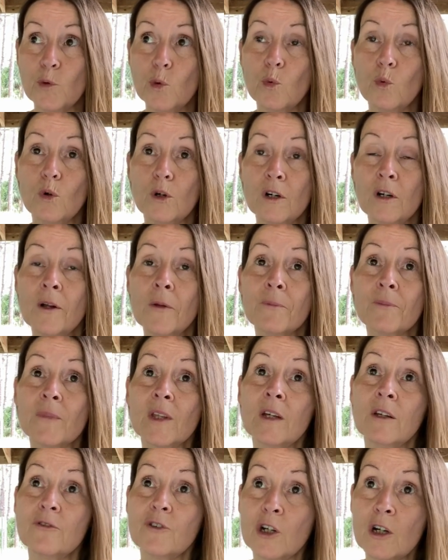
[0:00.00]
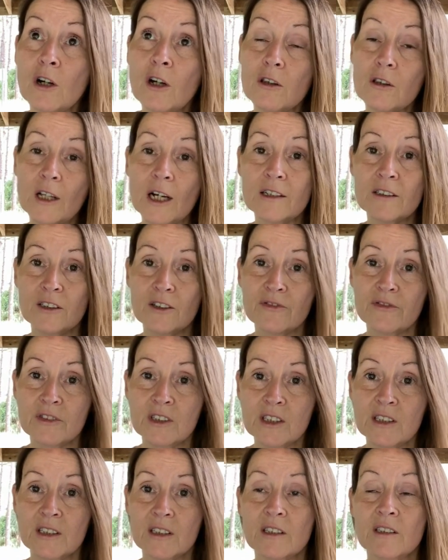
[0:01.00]
Or the
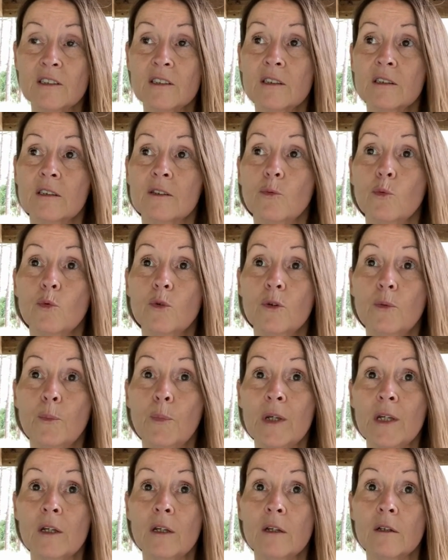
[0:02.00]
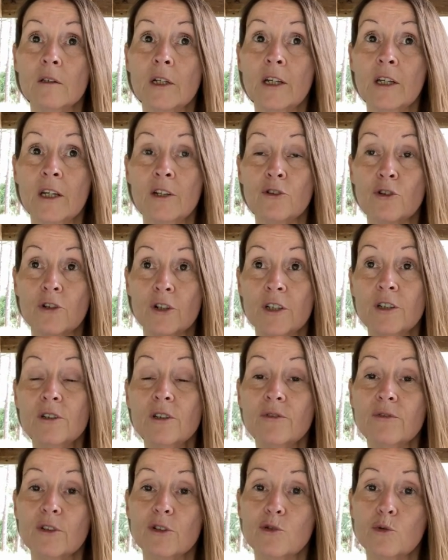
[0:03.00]
collectiveness is would be like in your
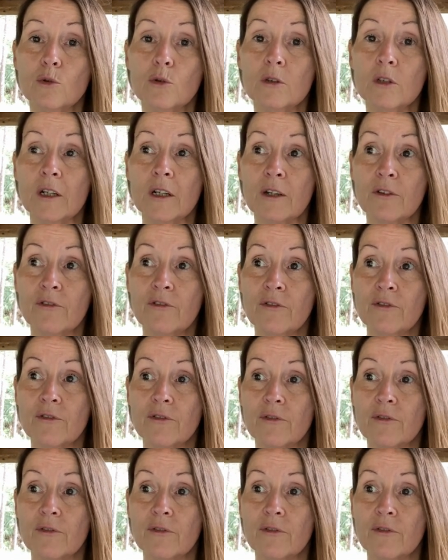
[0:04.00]
individual life,